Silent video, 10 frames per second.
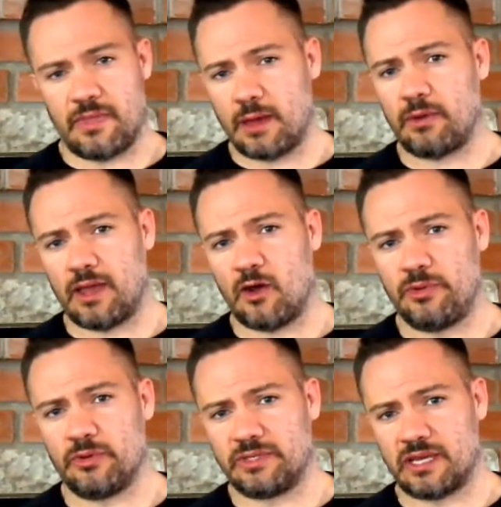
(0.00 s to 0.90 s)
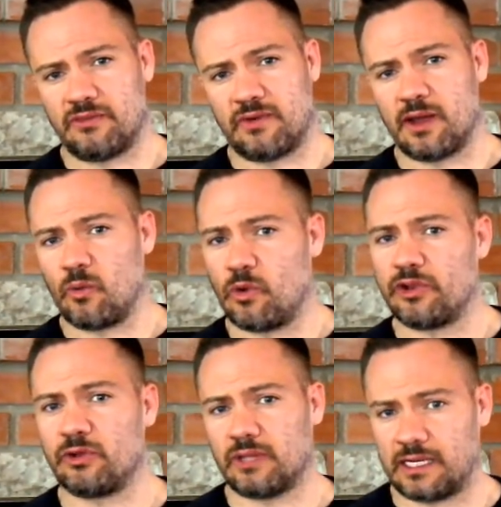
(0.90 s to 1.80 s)
and that will help you identify where
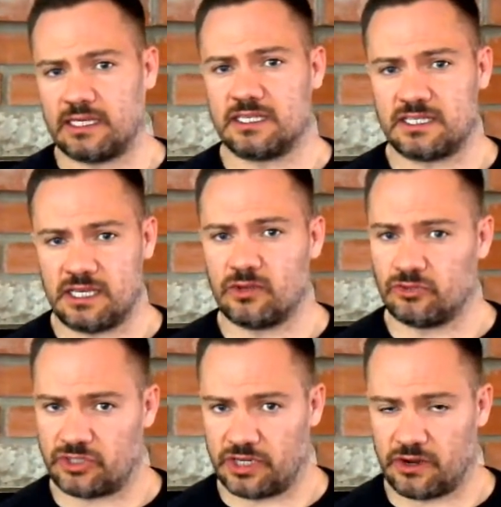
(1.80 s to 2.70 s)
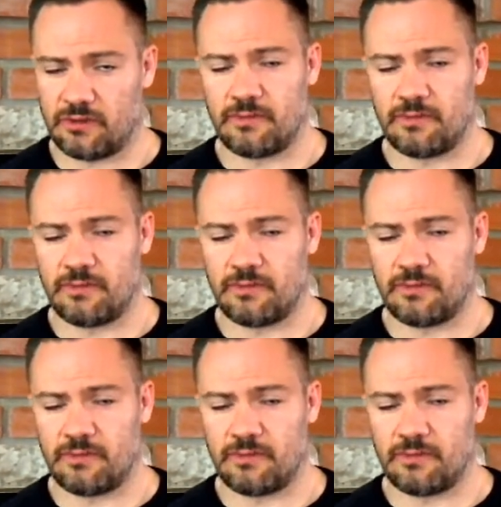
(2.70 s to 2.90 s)
you're likely to see those deer